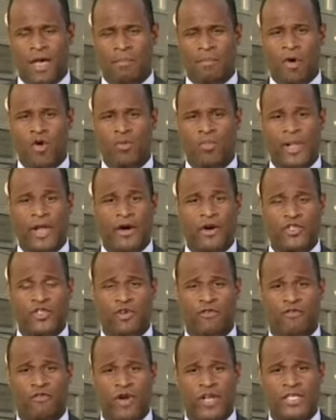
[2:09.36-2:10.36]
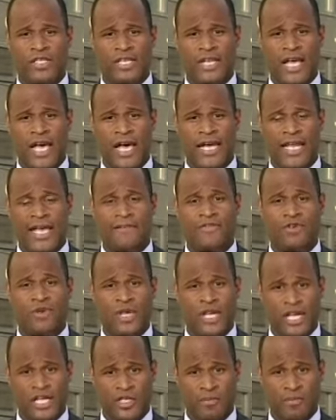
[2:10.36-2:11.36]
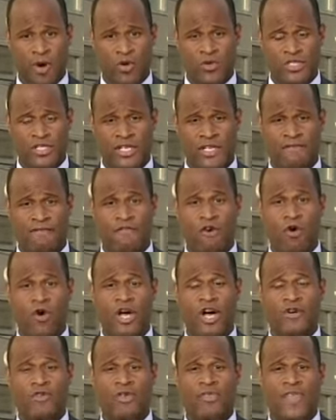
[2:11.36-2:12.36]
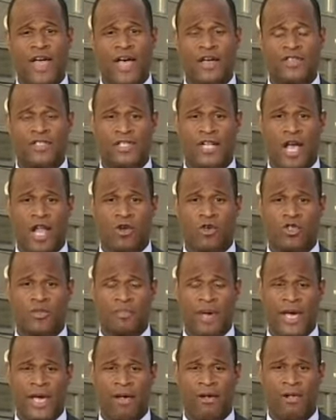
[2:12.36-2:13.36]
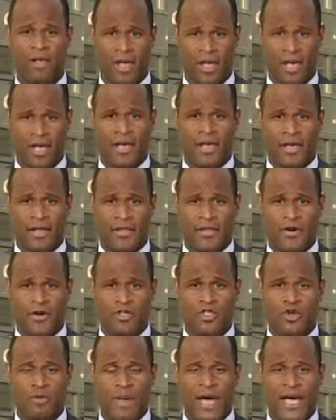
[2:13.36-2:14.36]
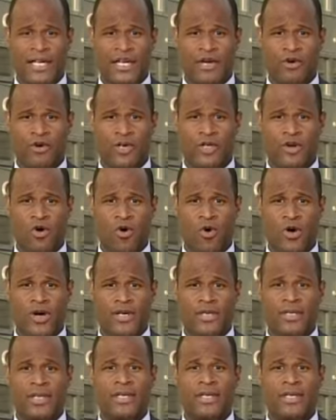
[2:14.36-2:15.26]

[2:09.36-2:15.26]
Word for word: Both players are free tonight after each posted $400,000 bail. They're due back here in court